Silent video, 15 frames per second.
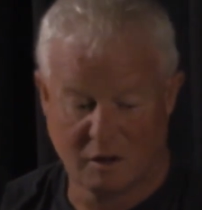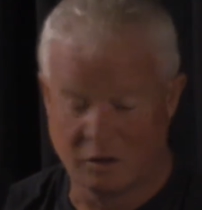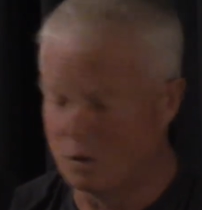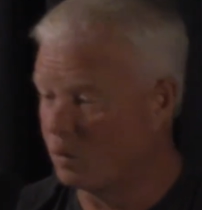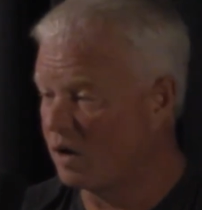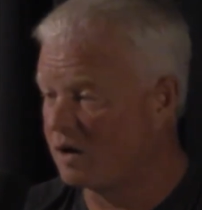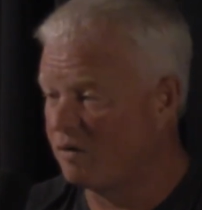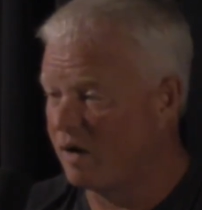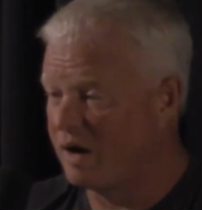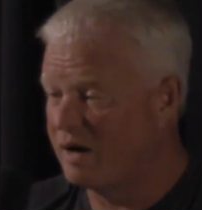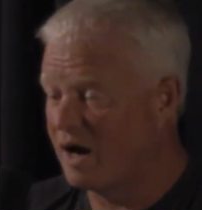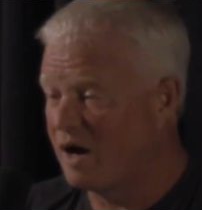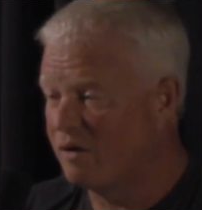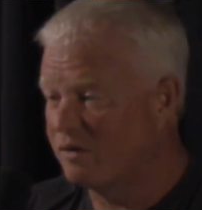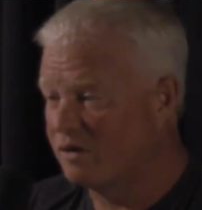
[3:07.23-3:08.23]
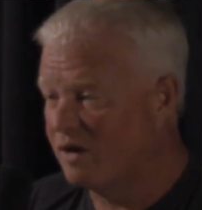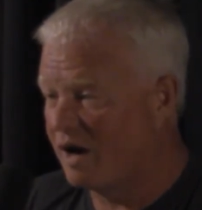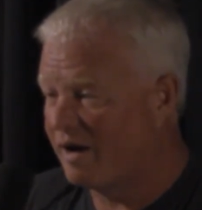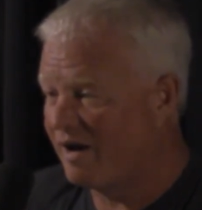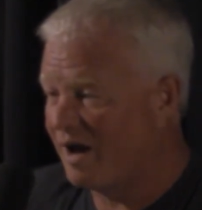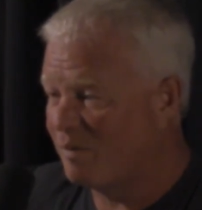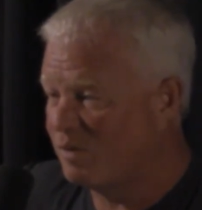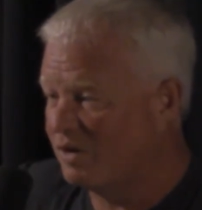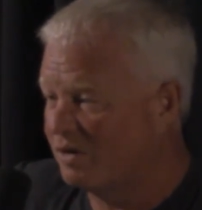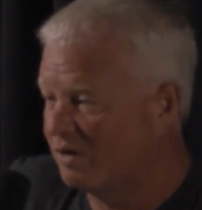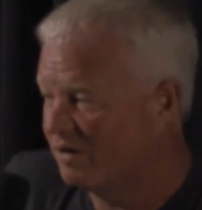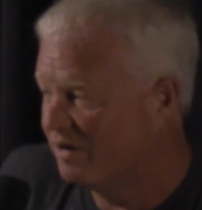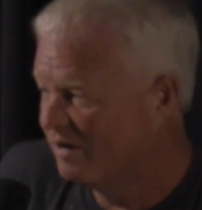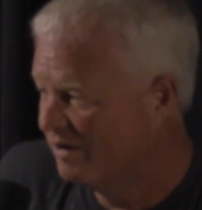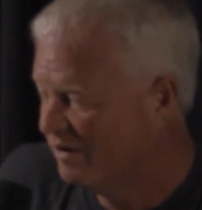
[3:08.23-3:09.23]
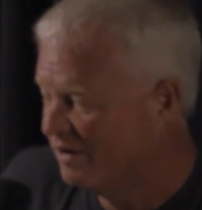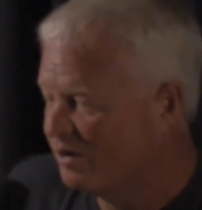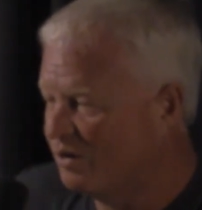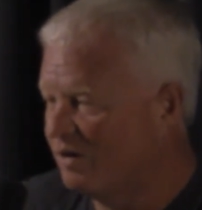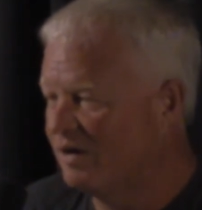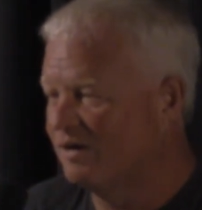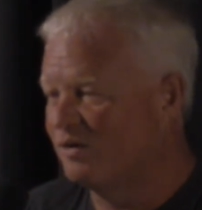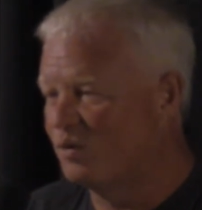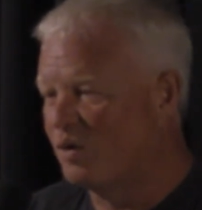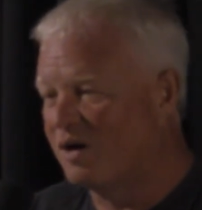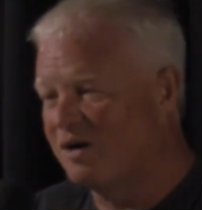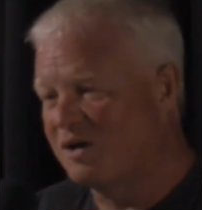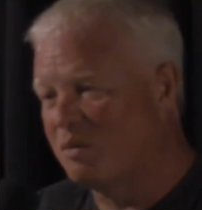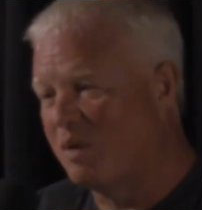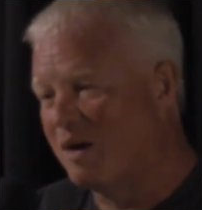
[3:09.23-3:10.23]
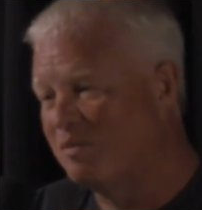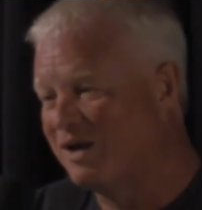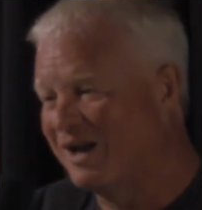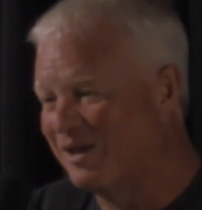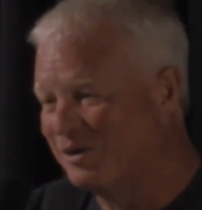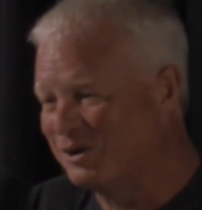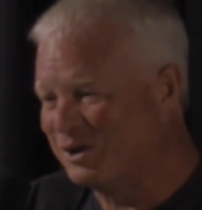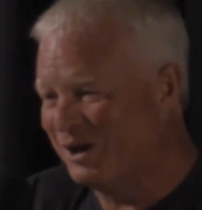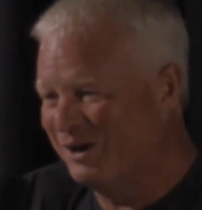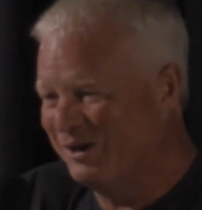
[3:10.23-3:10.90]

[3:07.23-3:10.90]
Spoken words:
They're working right now and they're not happy. They're working at the pub together. So.